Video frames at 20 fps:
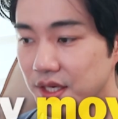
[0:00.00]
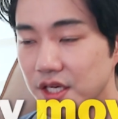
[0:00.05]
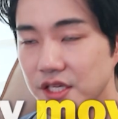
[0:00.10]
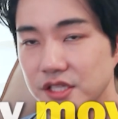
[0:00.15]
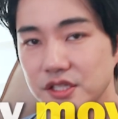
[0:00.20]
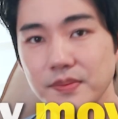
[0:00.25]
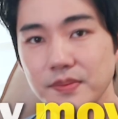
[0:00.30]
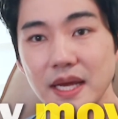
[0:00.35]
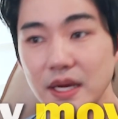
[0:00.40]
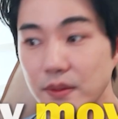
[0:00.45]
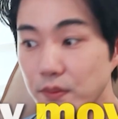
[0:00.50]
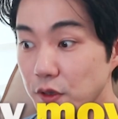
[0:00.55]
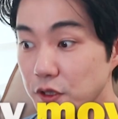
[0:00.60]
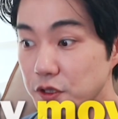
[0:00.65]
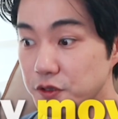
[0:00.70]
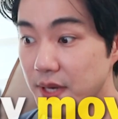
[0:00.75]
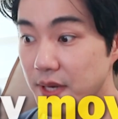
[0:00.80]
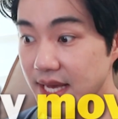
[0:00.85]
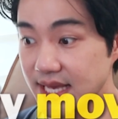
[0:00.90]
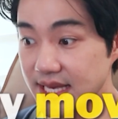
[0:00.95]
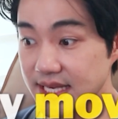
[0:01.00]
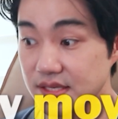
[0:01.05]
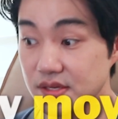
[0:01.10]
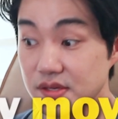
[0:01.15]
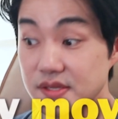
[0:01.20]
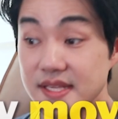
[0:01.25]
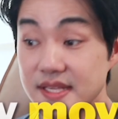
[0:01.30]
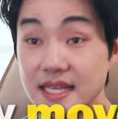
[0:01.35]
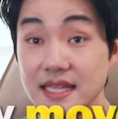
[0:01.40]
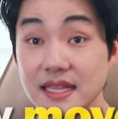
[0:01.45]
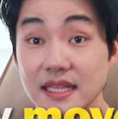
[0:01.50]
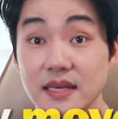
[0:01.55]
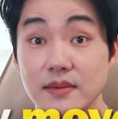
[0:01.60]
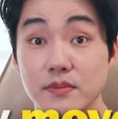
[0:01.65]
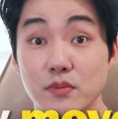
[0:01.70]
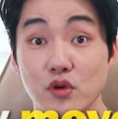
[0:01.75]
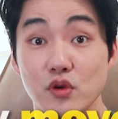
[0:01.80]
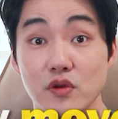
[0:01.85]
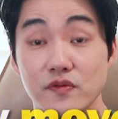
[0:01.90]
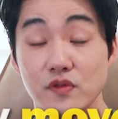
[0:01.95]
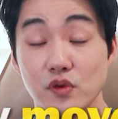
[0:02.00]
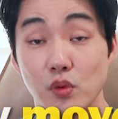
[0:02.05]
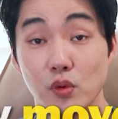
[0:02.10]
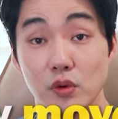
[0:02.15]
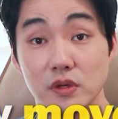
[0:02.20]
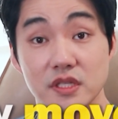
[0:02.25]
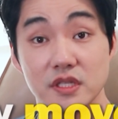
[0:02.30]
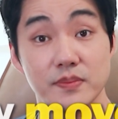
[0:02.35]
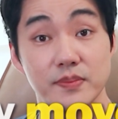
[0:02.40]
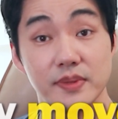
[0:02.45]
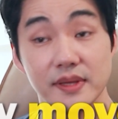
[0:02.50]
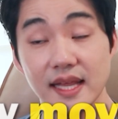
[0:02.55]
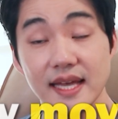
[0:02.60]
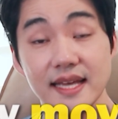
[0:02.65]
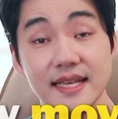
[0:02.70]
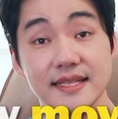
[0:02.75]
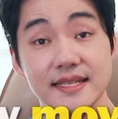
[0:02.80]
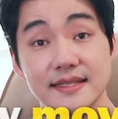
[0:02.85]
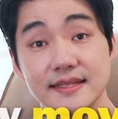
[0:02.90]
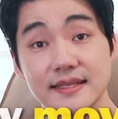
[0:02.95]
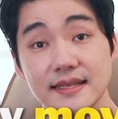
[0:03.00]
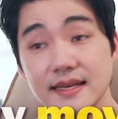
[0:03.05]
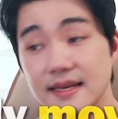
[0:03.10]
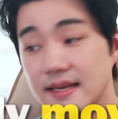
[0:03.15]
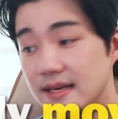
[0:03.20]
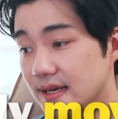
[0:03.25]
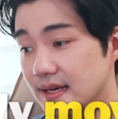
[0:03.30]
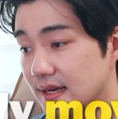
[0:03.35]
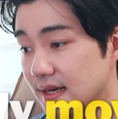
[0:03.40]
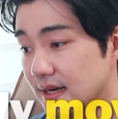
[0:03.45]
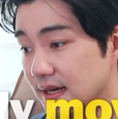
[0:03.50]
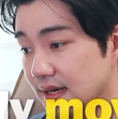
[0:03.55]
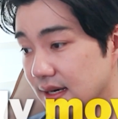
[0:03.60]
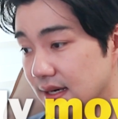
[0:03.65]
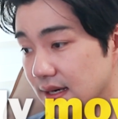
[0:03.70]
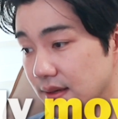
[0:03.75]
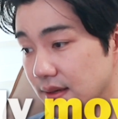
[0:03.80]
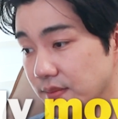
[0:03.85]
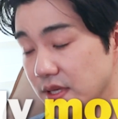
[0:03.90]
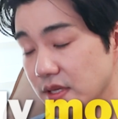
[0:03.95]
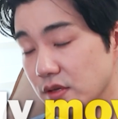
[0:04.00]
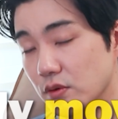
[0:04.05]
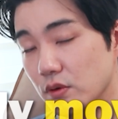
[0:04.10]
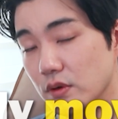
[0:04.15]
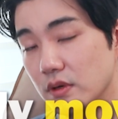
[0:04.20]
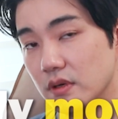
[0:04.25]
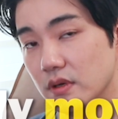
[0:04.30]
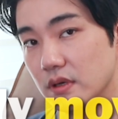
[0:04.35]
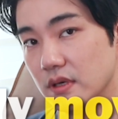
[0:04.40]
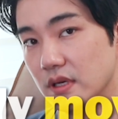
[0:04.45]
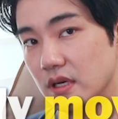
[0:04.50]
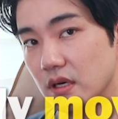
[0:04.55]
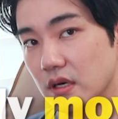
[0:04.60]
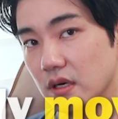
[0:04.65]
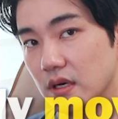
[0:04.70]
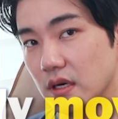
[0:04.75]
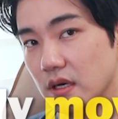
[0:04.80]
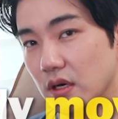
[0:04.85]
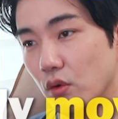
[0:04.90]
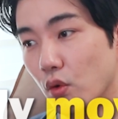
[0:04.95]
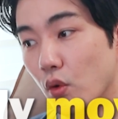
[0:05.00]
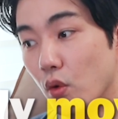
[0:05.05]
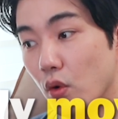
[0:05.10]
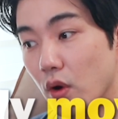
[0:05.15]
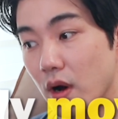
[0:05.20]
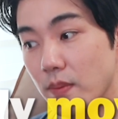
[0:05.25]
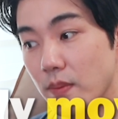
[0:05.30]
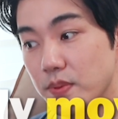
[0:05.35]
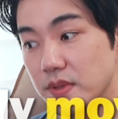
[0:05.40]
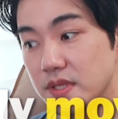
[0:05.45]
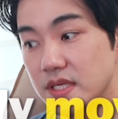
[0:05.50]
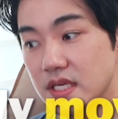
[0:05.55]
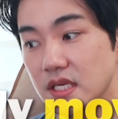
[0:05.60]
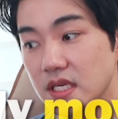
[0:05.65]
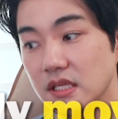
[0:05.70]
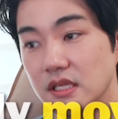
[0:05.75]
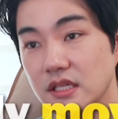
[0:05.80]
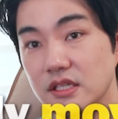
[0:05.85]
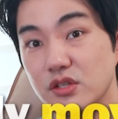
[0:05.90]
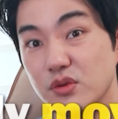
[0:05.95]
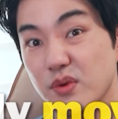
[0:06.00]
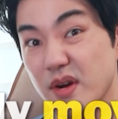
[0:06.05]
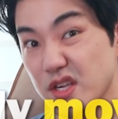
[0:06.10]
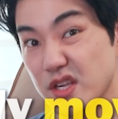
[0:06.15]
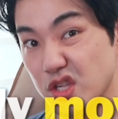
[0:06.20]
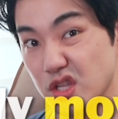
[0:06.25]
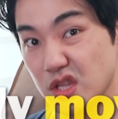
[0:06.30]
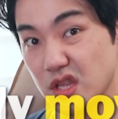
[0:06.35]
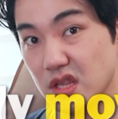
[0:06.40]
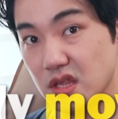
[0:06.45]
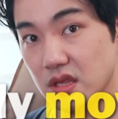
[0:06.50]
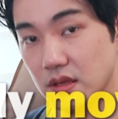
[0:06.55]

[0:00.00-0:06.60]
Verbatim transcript: To make one's way is to steadily move towards a place um, in or a particular direction.